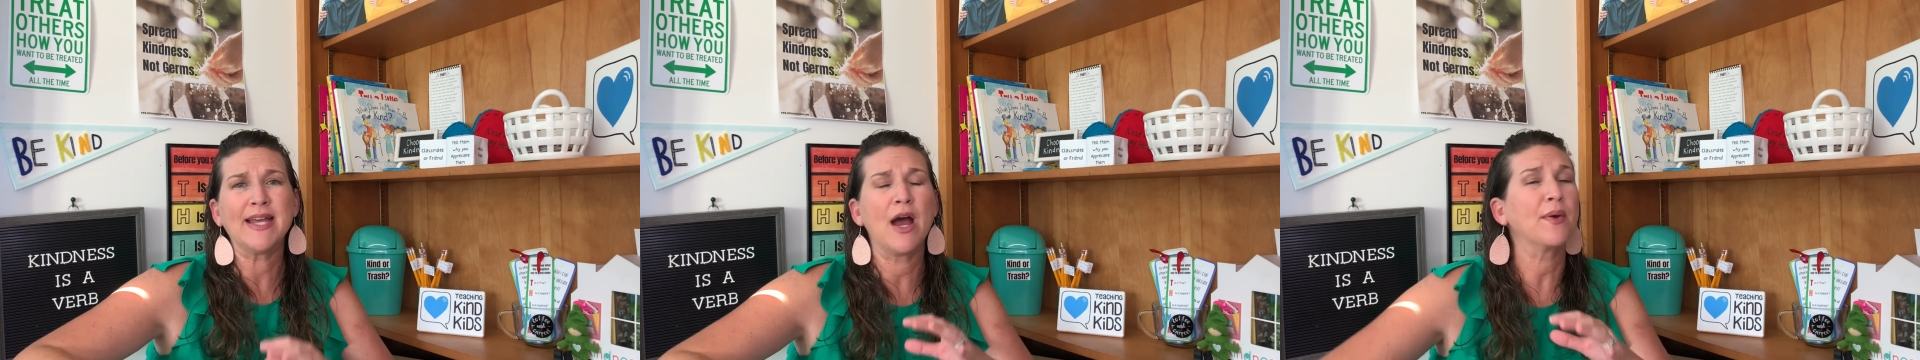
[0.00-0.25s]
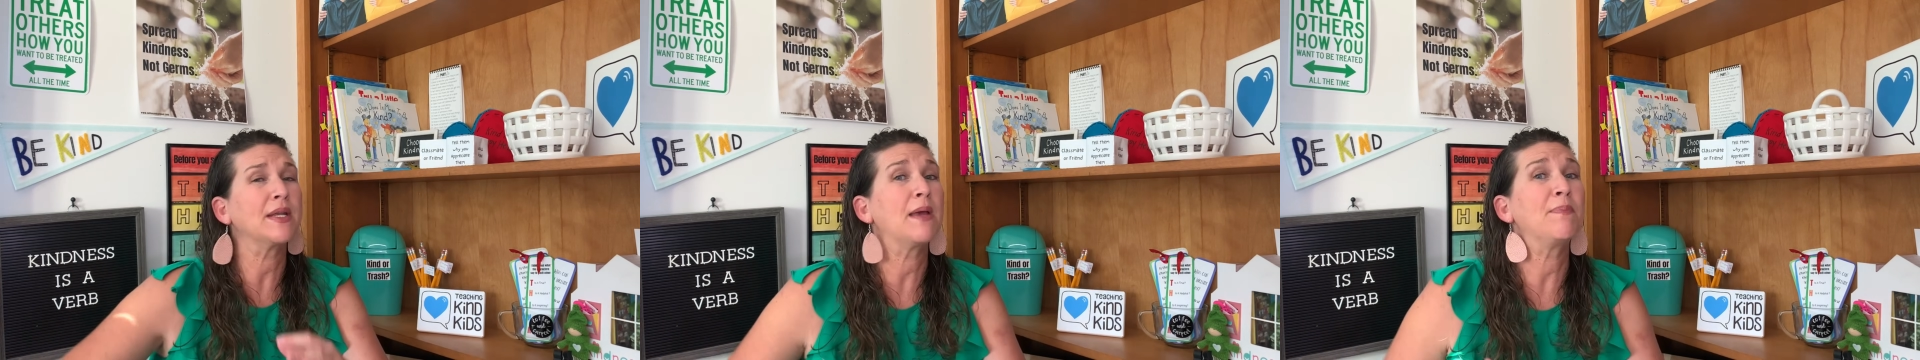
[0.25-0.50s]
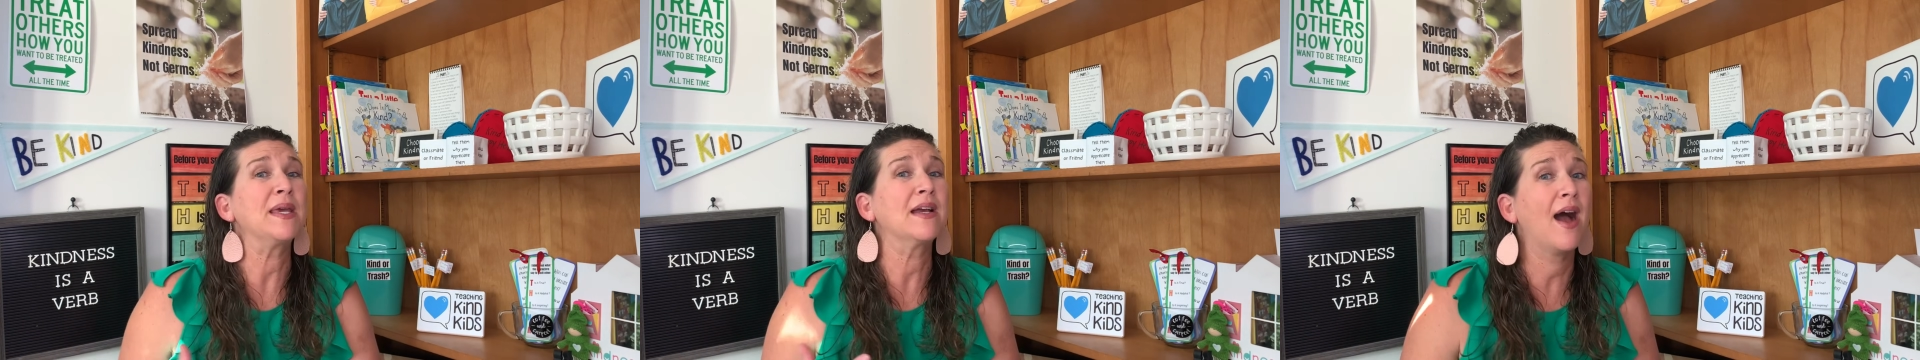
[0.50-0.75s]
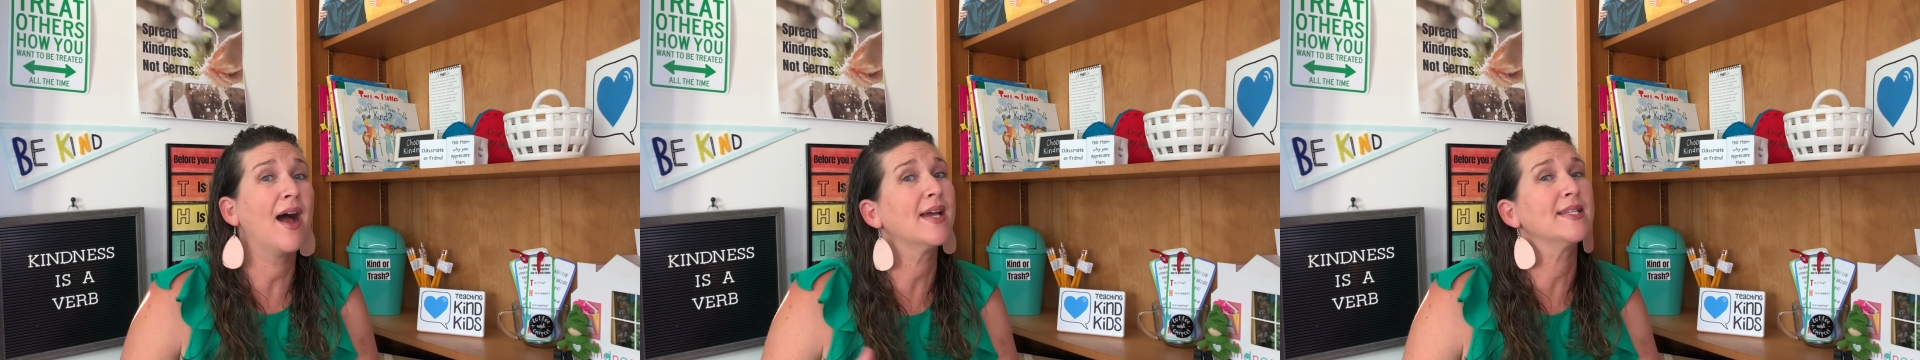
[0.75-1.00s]
How can I be
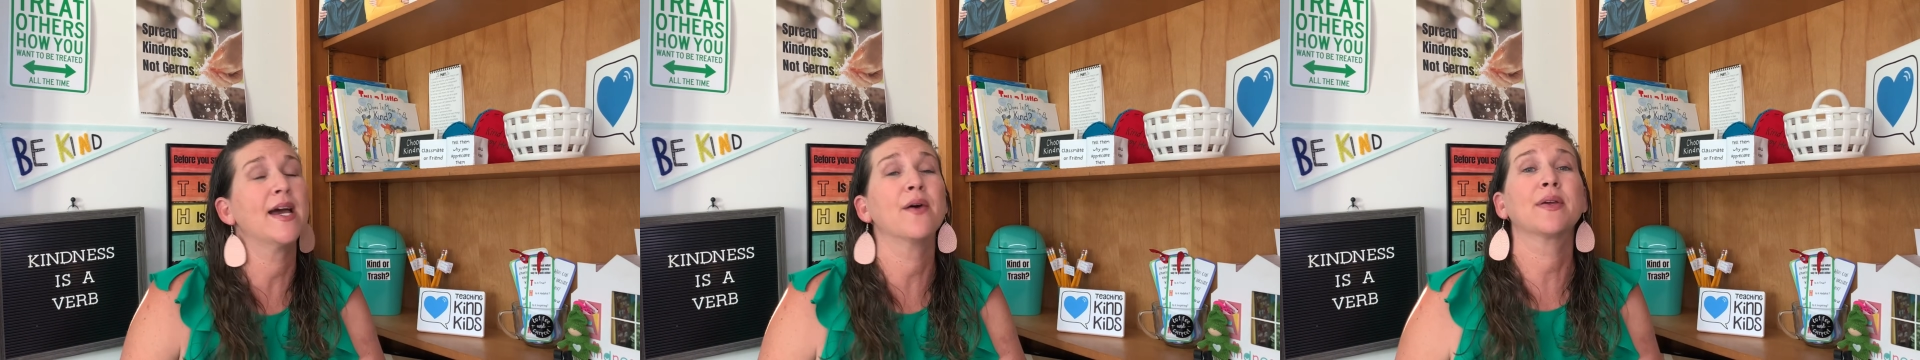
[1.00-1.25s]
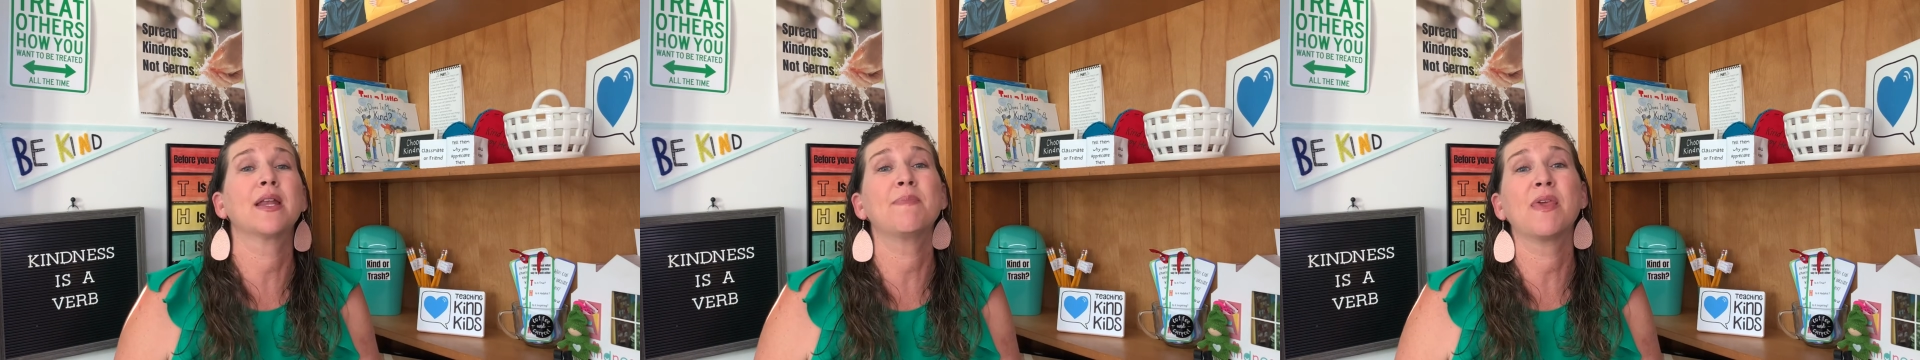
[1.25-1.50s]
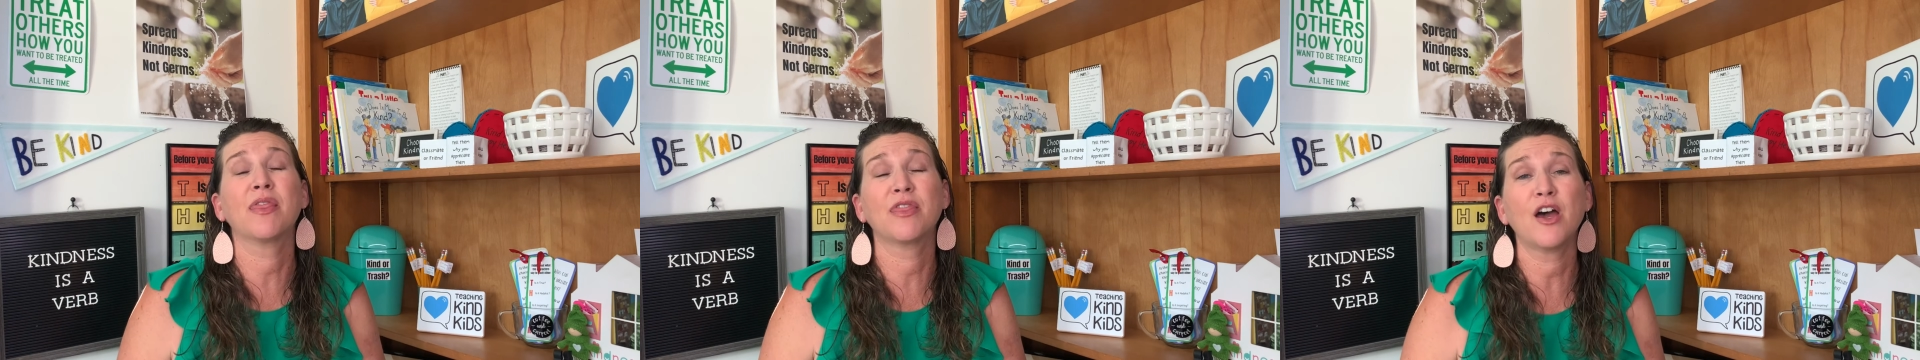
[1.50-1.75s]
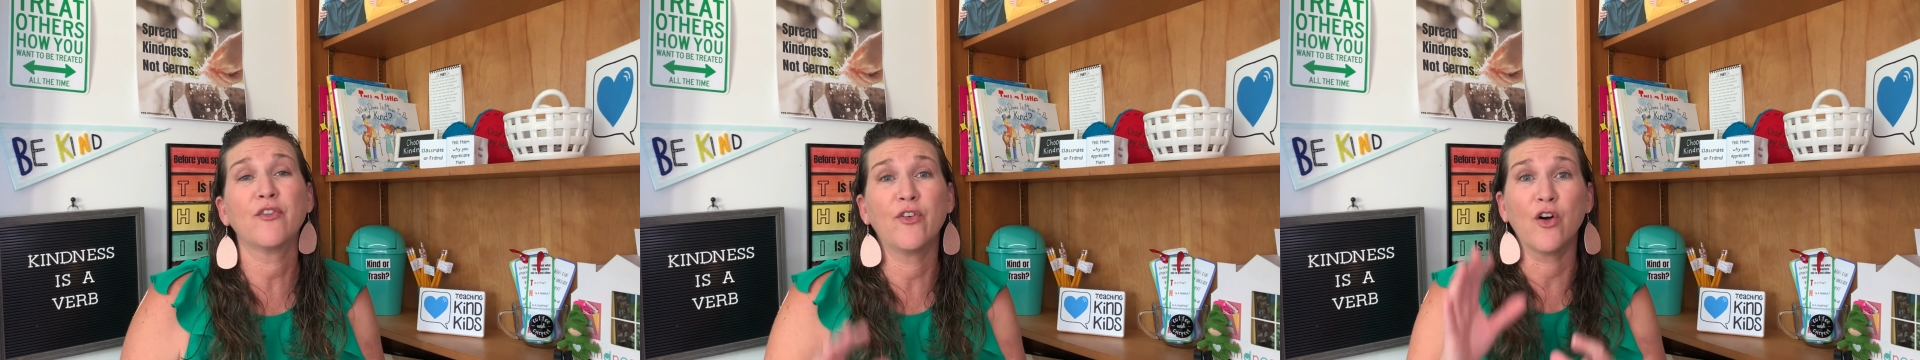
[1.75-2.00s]
kind? How can I be
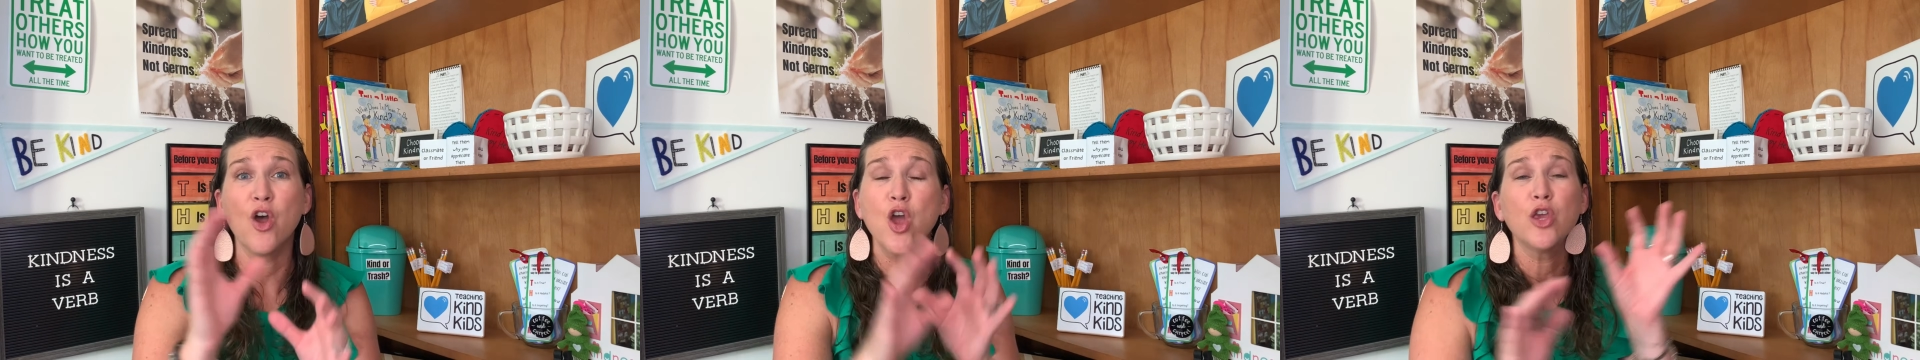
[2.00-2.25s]
thoughtful?